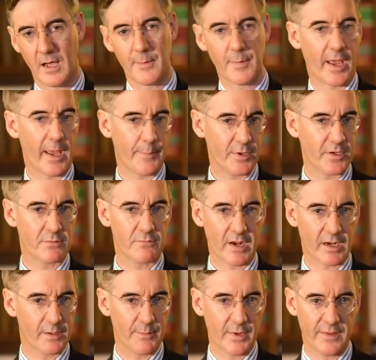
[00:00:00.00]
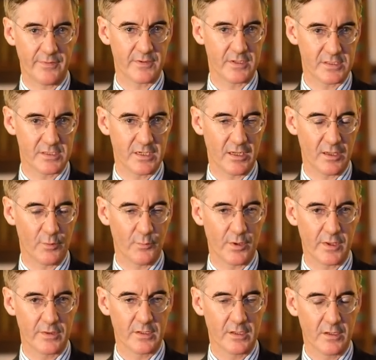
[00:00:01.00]
I'm happy to recommend this deal
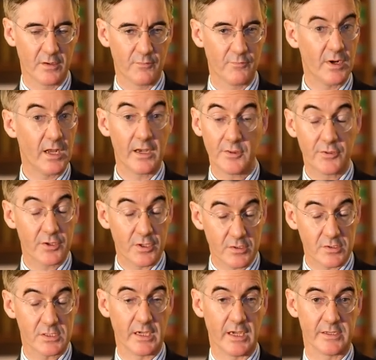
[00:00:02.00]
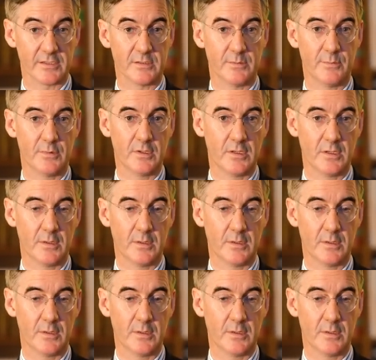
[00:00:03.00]
with real enthusiasm,